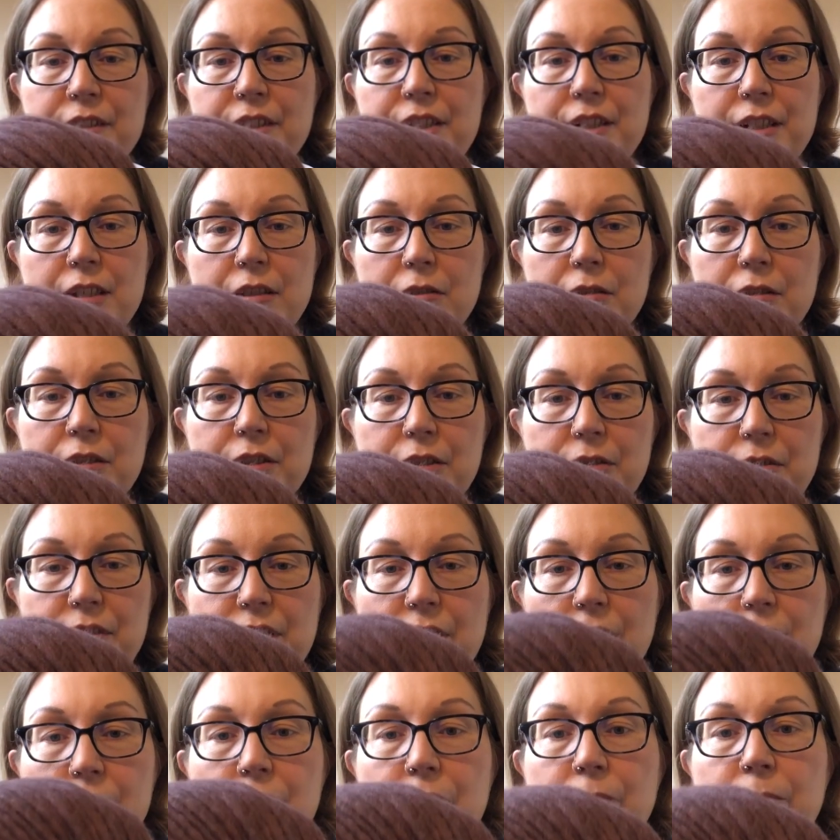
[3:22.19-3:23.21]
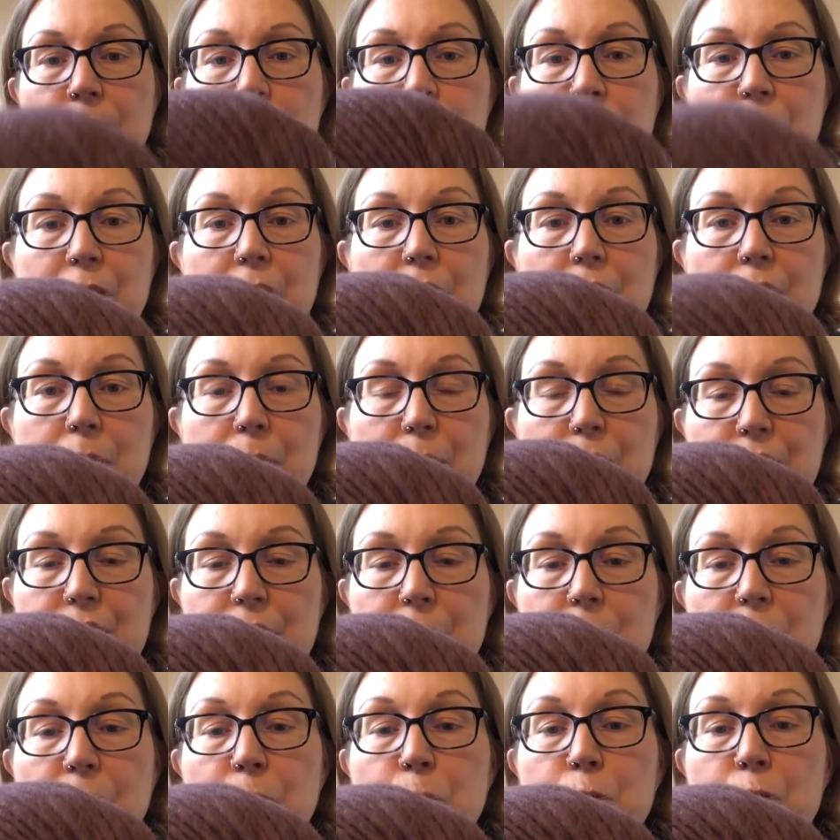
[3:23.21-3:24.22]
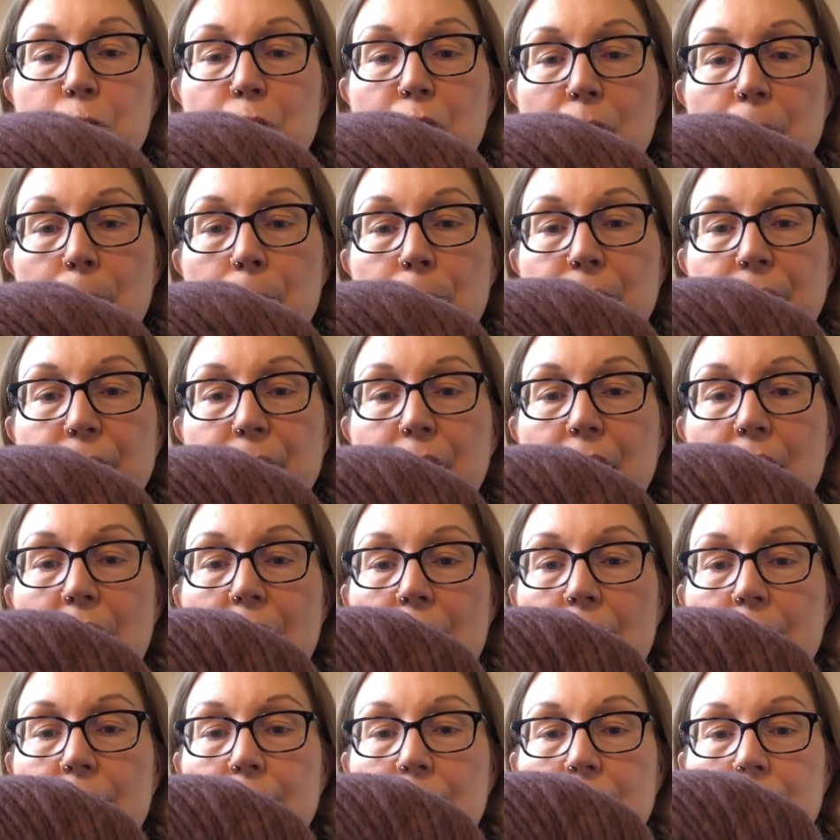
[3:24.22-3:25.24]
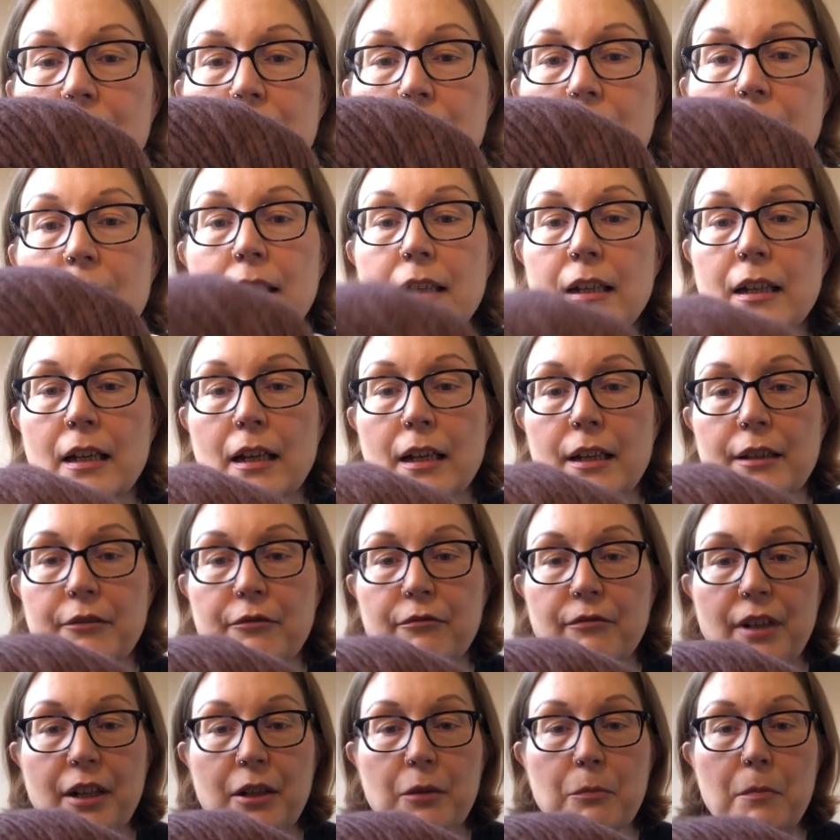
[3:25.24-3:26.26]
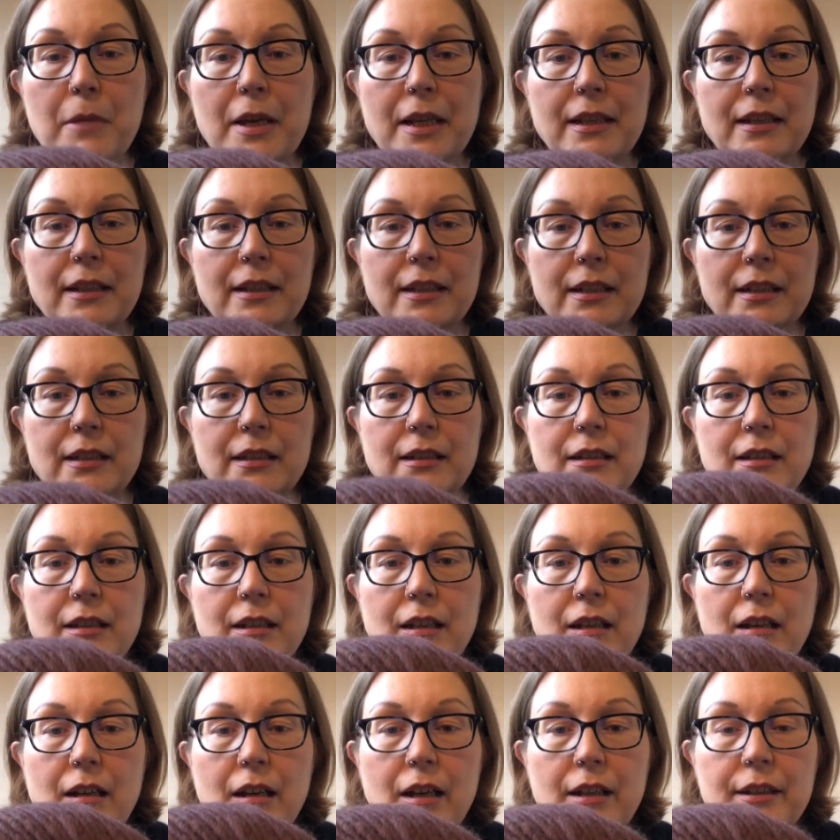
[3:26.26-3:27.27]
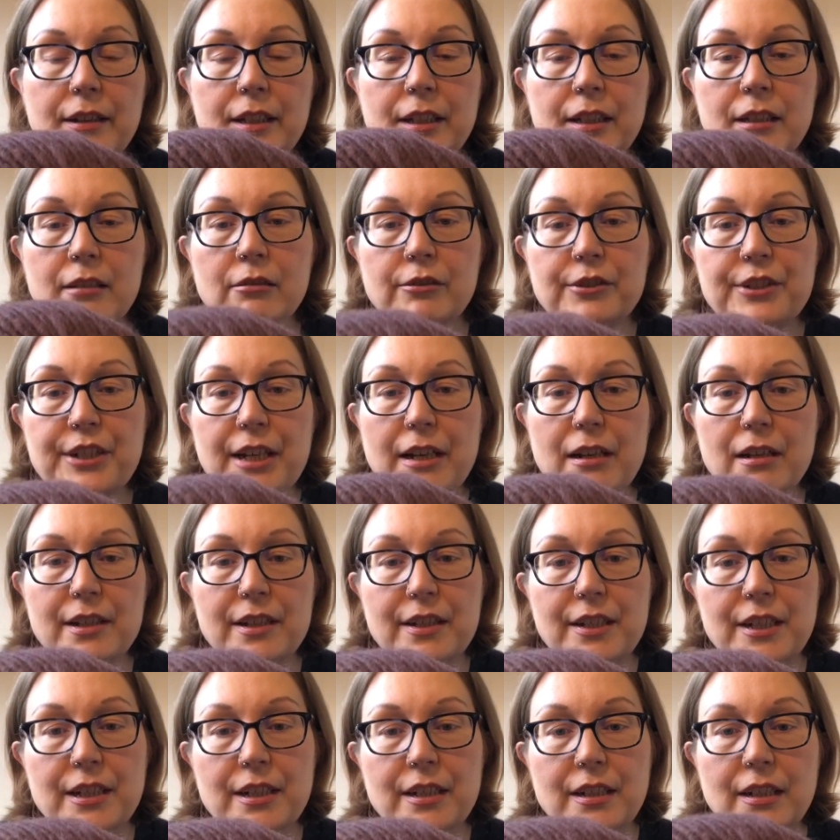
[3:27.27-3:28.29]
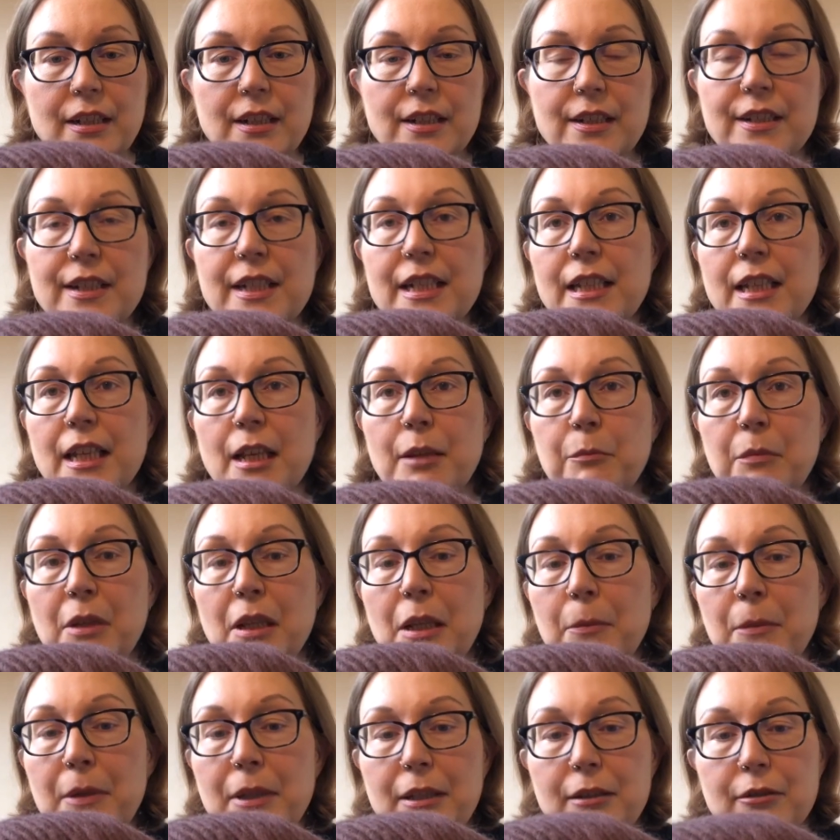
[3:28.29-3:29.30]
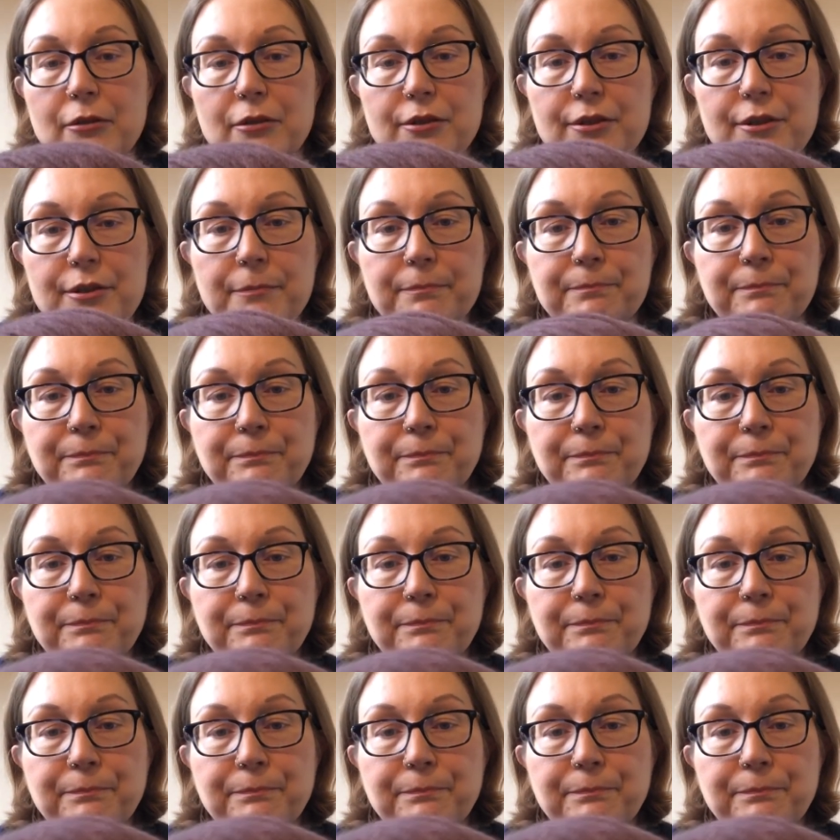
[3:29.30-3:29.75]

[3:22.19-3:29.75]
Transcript: So it's 100% wool, and the recommended needle size is 10 millimeters.